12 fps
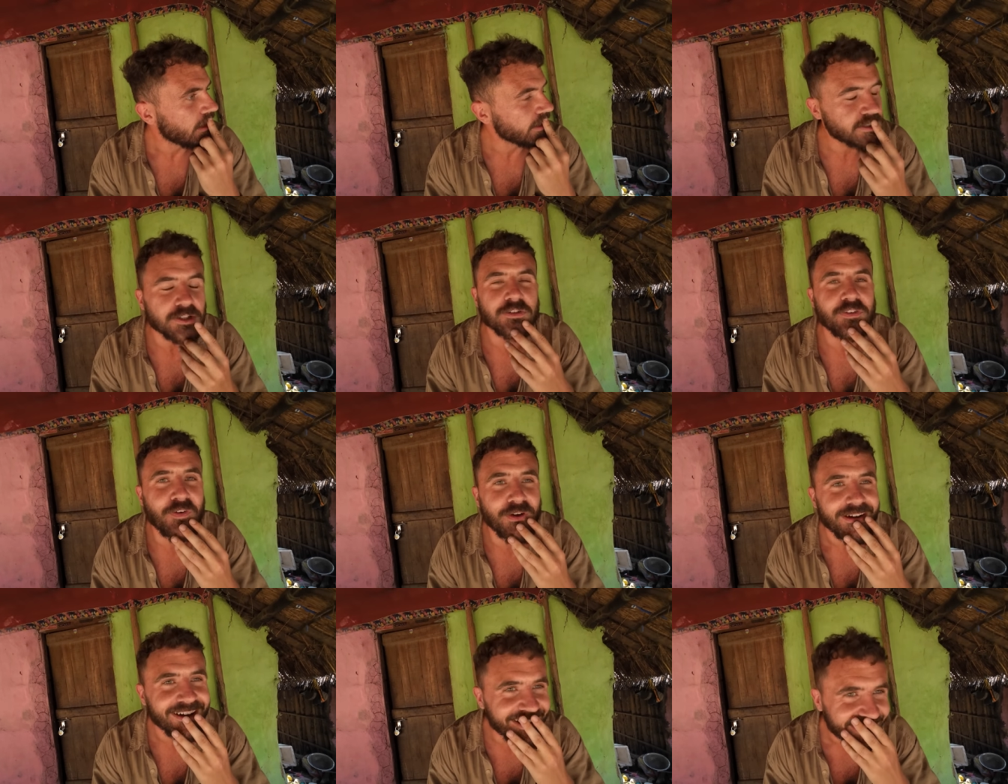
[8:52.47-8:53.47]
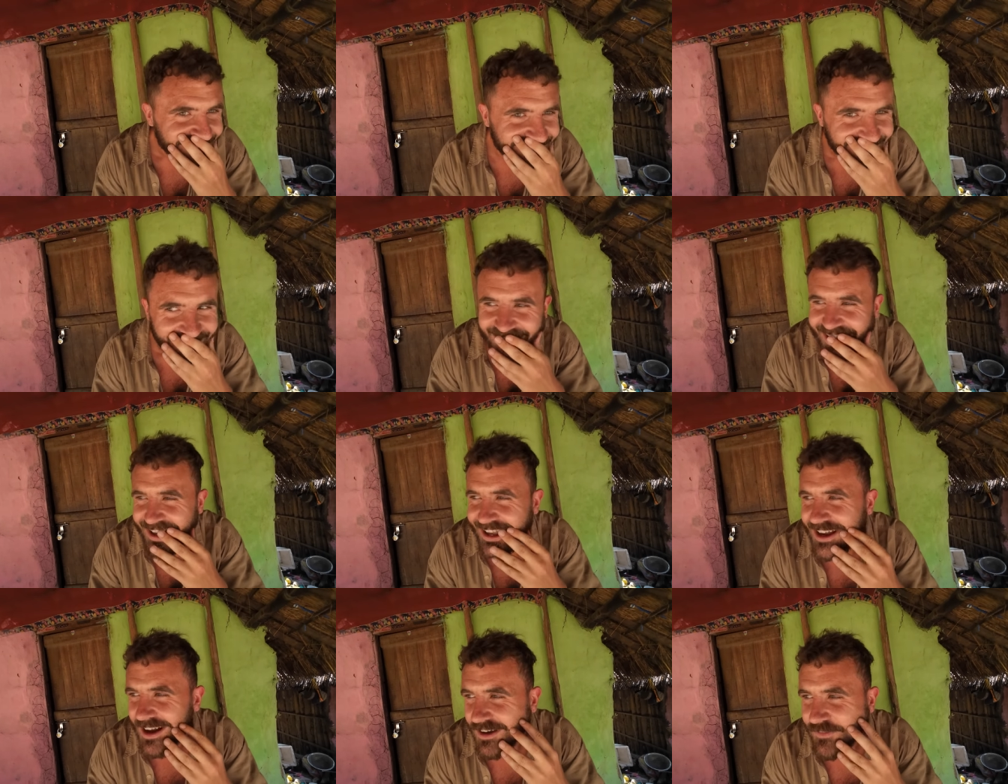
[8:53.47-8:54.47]
I do.
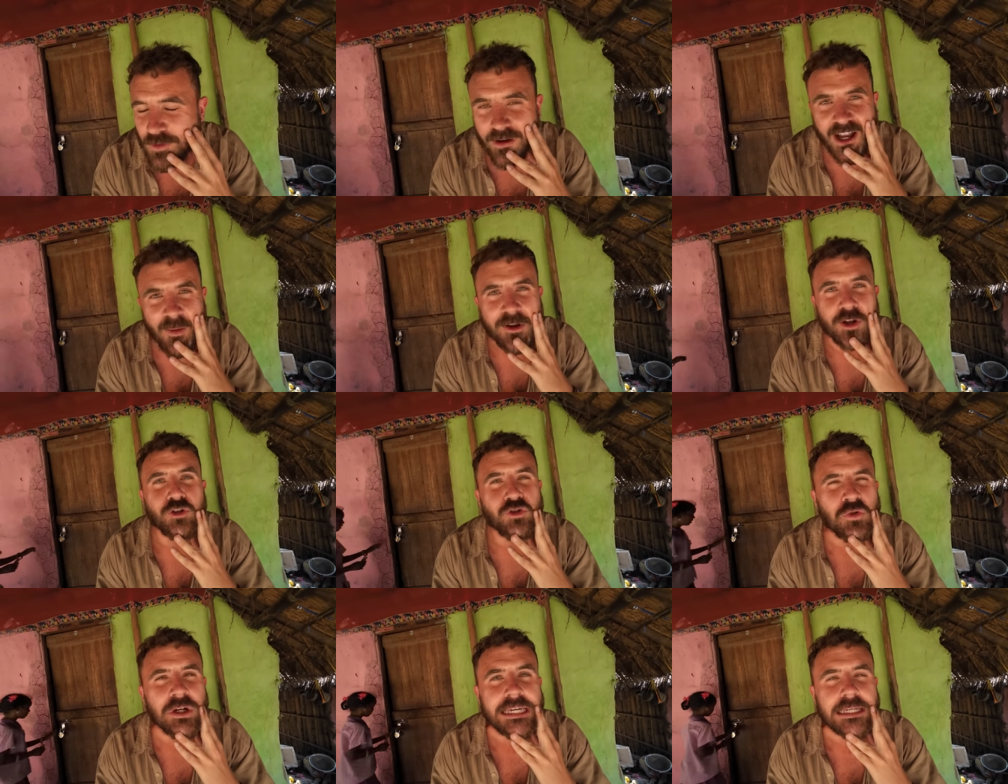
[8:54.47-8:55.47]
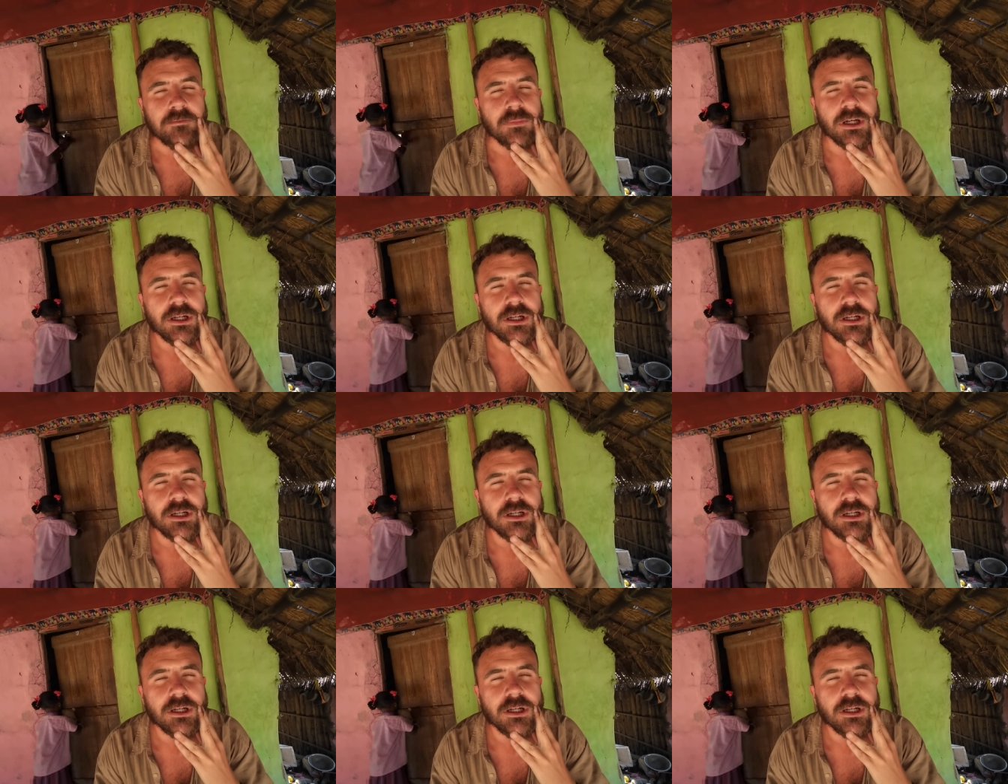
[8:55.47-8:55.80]
I feel like I'm in a dream.